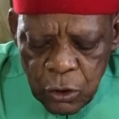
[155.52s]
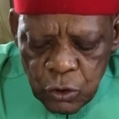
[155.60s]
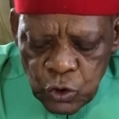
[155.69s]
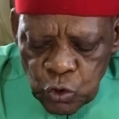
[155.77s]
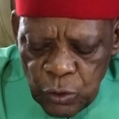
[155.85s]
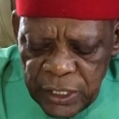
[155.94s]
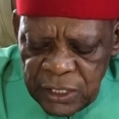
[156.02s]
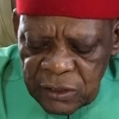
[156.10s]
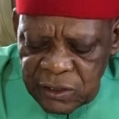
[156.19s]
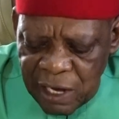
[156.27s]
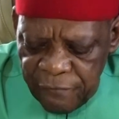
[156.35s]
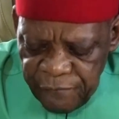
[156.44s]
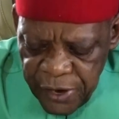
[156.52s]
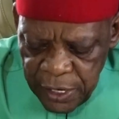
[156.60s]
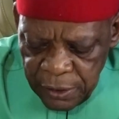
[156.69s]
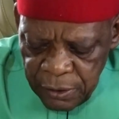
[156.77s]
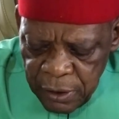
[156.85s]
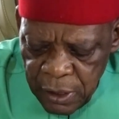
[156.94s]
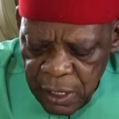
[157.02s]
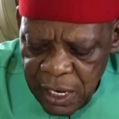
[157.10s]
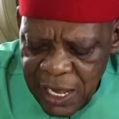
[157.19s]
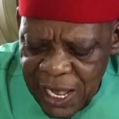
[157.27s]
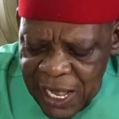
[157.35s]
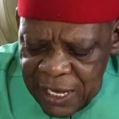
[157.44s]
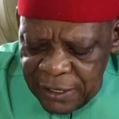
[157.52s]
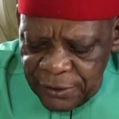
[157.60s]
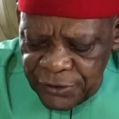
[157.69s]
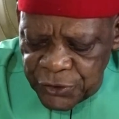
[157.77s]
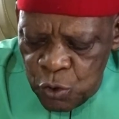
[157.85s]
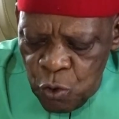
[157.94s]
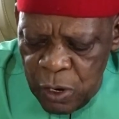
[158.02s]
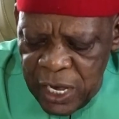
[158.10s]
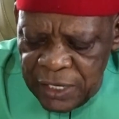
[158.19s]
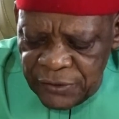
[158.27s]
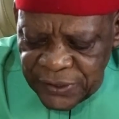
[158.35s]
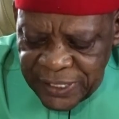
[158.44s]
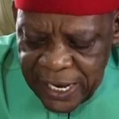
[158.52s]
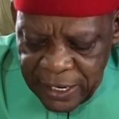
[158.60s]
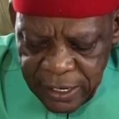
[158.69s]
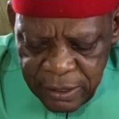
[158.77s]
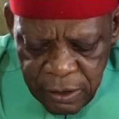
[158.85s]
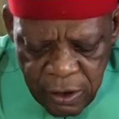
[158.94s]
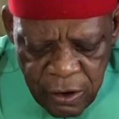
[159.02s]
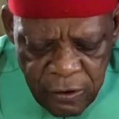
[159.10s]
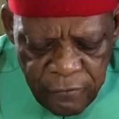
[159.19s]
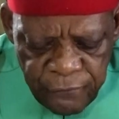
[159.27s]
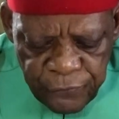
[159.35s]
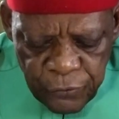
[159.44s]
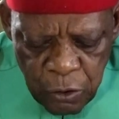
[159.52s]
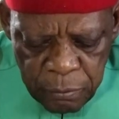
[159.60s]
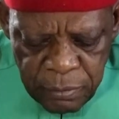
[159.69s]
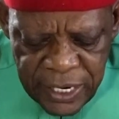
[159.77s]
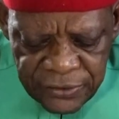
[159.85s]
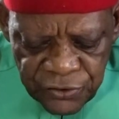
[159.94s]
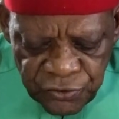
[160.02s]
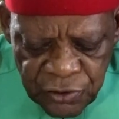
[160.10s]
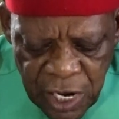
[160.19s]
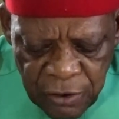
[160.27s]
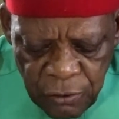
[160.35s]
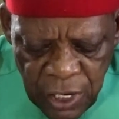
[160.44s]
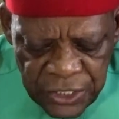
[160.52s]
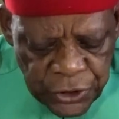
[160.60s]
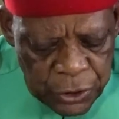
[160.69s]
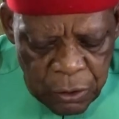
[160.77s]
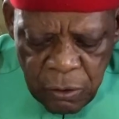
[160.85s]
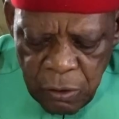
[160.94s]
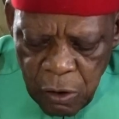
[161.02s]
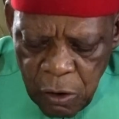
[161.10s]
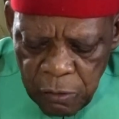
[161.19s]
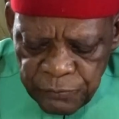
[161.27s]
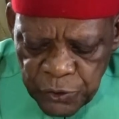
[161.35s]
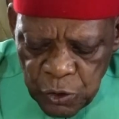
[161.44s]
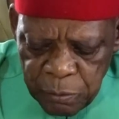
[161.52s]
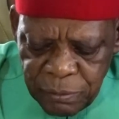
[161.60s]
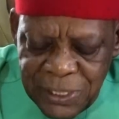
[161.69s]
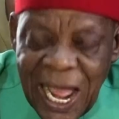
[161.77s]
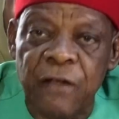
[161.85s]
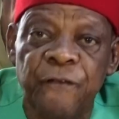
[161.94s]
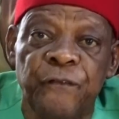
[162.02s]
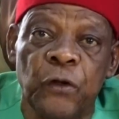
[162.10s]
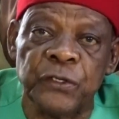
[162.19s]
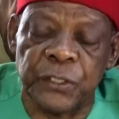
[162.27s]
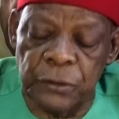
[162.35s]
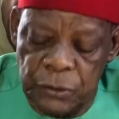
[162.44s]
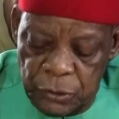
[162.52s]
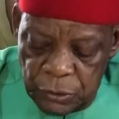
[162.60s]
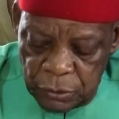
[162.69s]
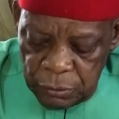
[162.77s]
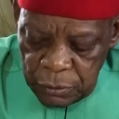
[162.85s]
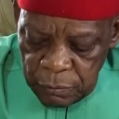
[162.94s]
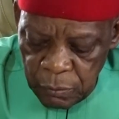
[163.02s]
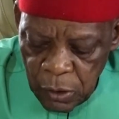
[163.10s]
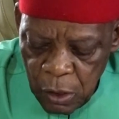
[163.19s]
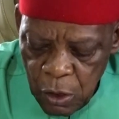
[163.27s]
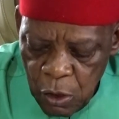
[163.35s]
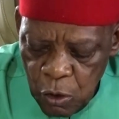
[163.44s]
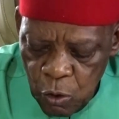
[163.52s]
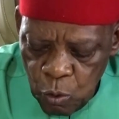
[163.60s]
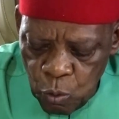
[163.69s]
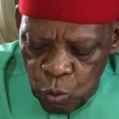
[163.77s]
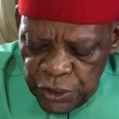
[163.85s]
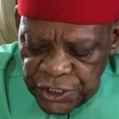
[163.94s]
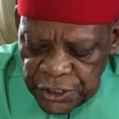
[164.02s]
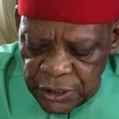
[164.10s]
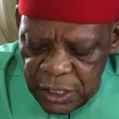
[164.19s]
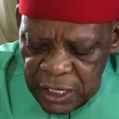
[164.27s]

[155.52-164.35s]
to intervene and rescue NSSEC from the strangulation of some dark forces, which